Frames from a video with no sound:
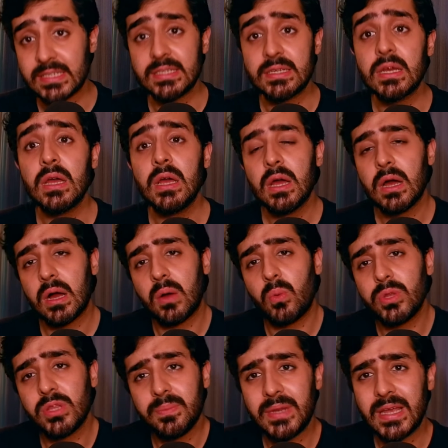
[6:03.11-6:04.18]
dressed
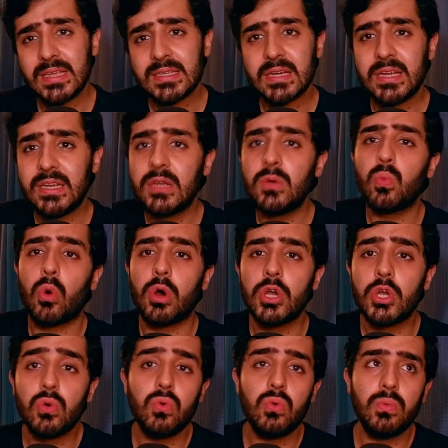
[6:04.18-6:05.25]
with a blazer. I
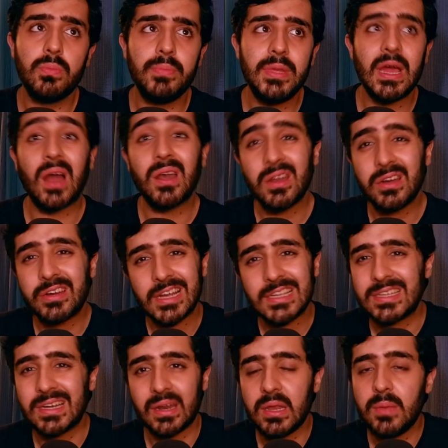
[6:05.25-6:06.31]
didn't want to be
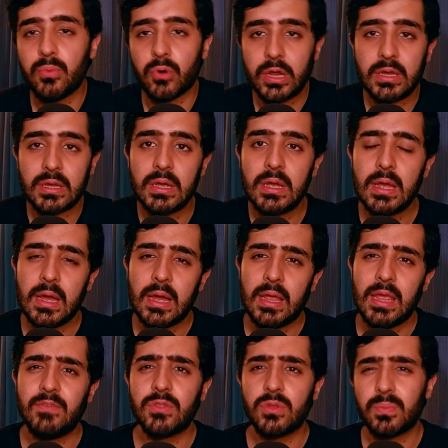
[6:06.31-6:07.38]
underdressed at any point,
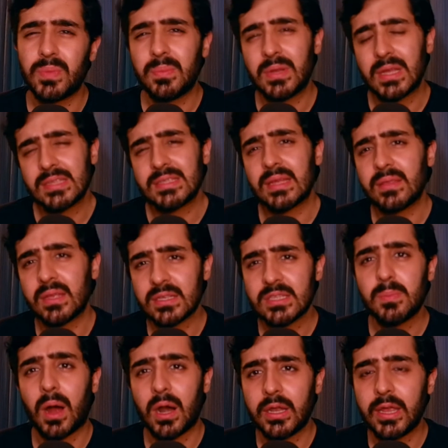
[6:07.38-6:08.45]
even though people had
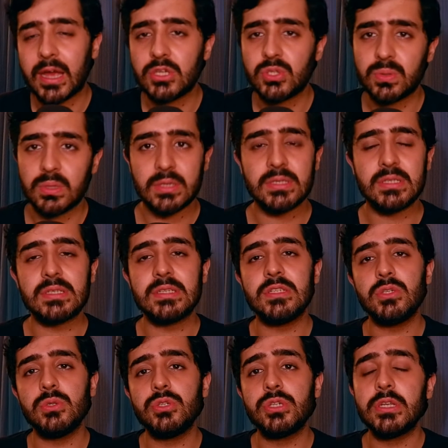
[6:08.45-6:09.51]
said that smart casual
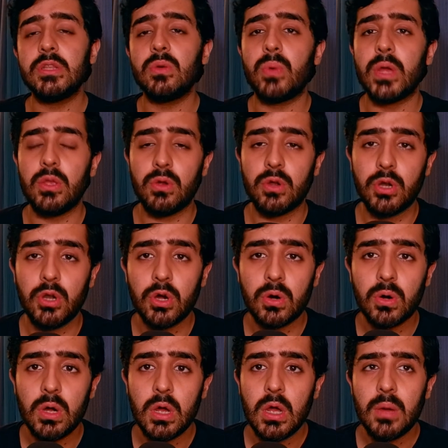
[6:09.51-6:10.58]
is usually the way you
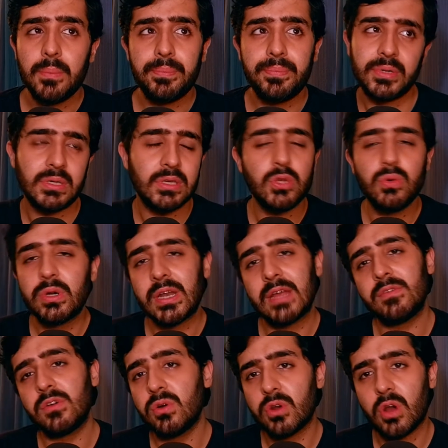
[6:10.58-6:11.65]
could go. But
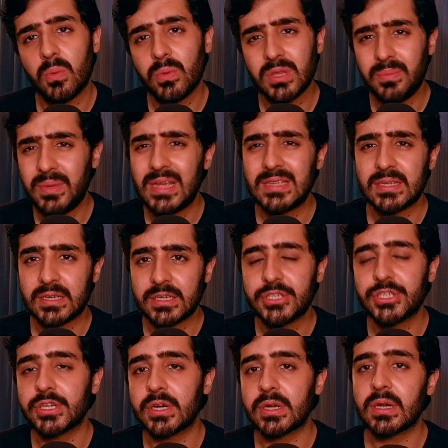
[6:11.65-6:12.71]
you could never go wrong with a
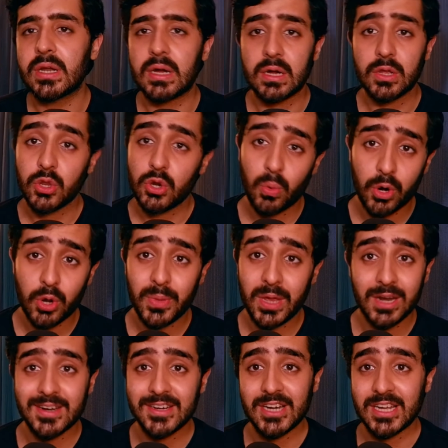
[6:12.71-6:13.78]
blazer and a shirt. You don't
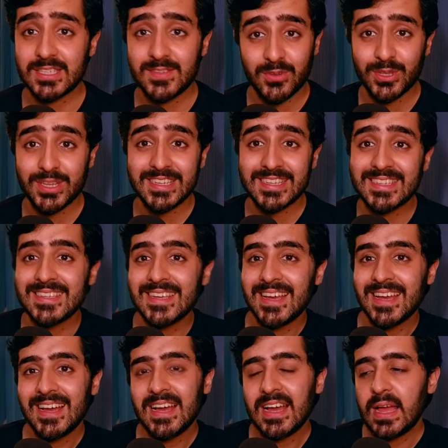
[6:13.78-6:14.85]
want to be underdressed for this.